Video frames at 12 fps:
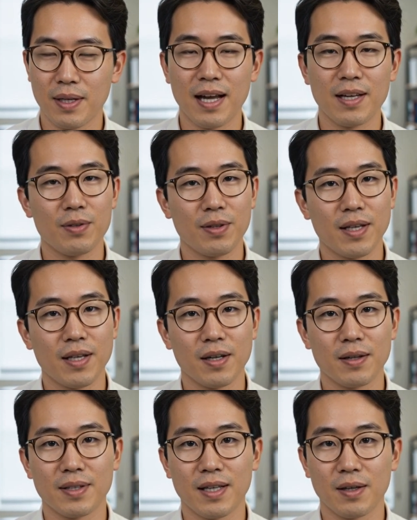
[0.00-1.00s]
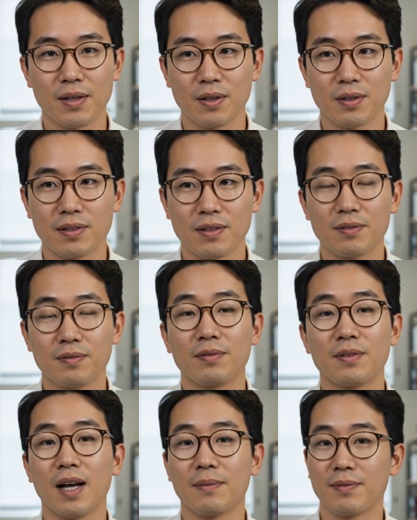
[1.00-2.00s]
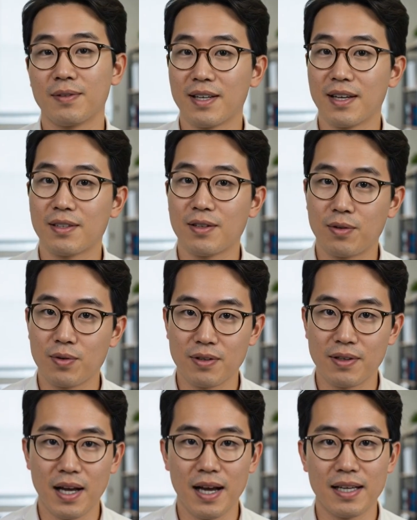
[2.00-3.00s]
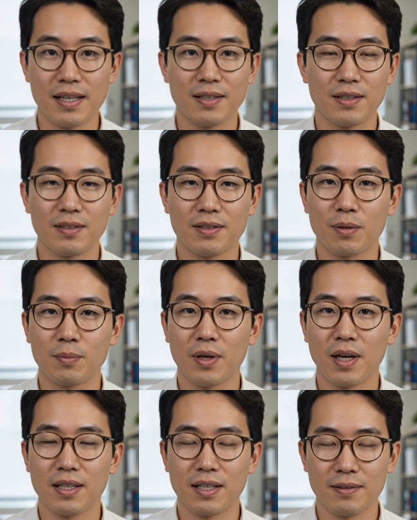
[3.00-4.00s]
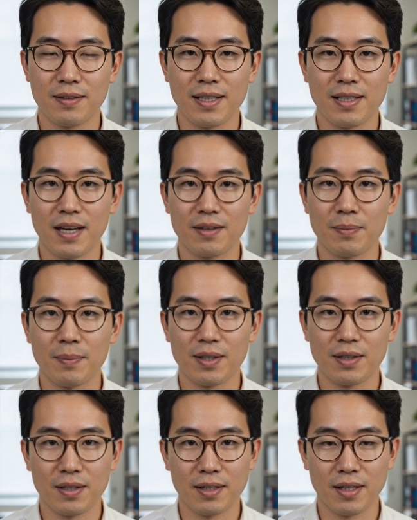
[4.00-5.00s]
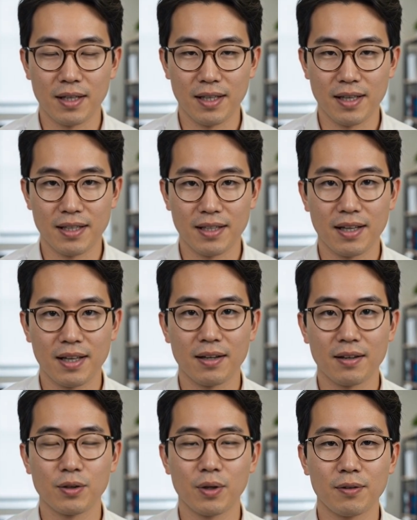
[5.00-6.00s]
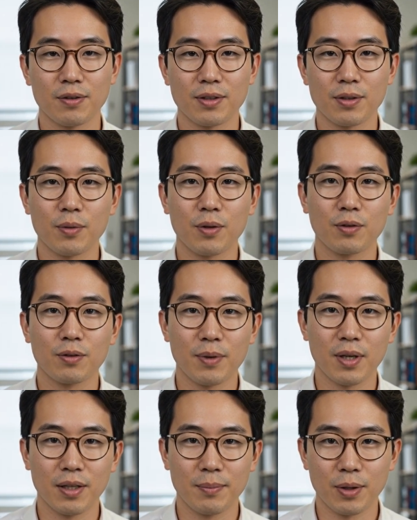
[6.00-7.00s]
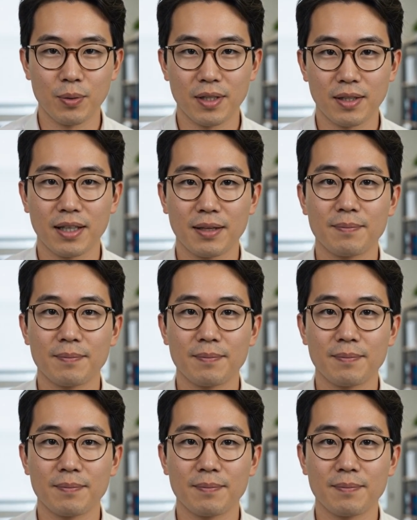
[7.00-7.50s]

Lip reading: naturally occurring materials, diamond possesses one of the highest thermal conductivities ever measured. Heat travels through it remarkably quickly,